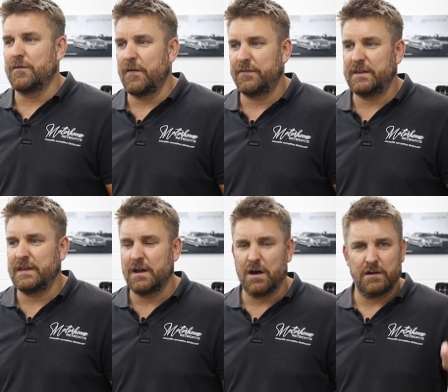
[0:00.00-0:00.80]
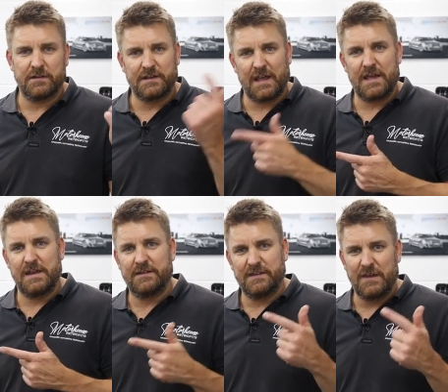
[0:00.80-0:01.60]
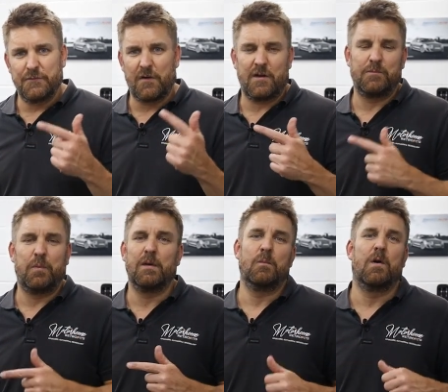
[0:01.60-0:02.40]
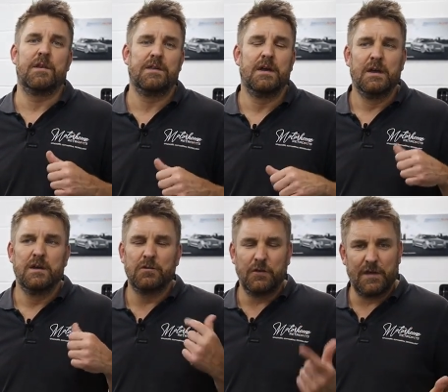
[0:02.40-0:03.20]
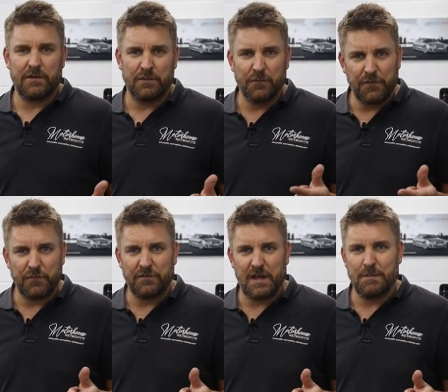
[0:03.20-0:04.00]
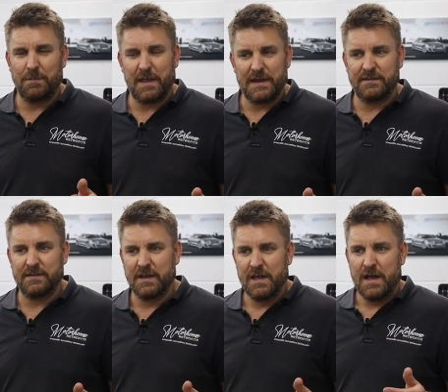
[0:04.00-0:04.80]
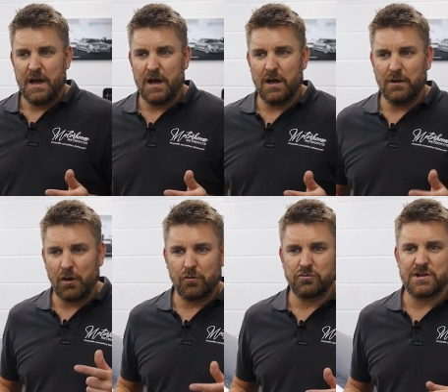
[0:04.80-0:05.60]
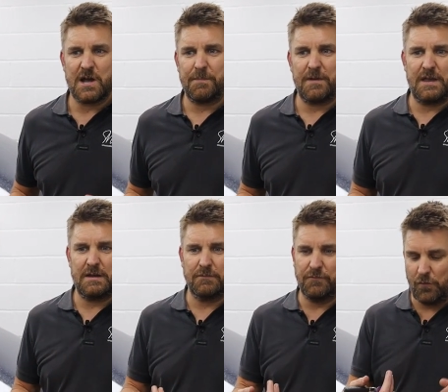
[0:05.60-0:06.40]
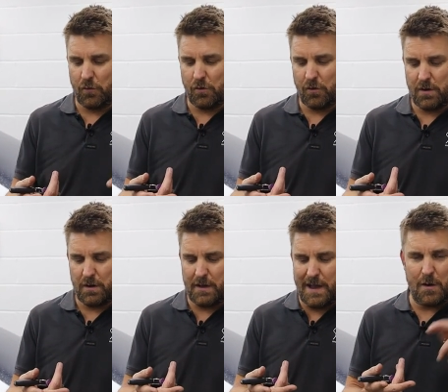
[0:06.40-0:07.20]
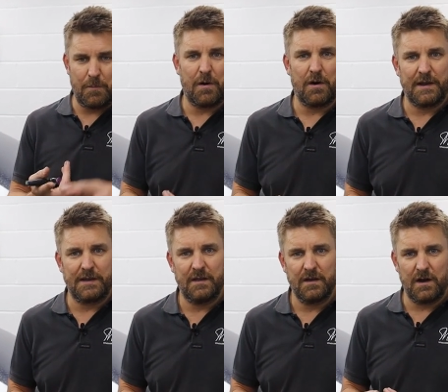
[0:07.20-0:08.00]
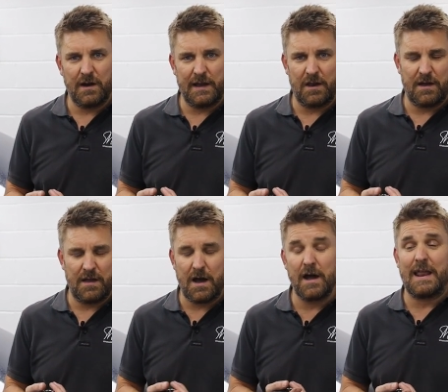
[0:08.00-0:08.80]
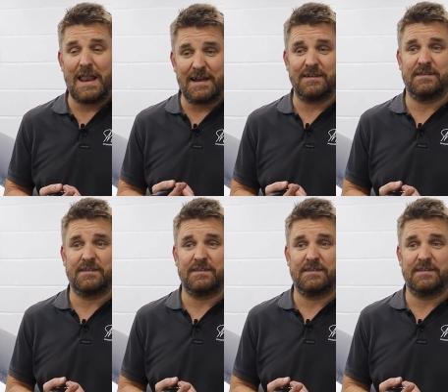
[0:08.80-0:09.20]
Advanced In-Car. Today T5.1 2015 plate, local chap in for Alpine ILX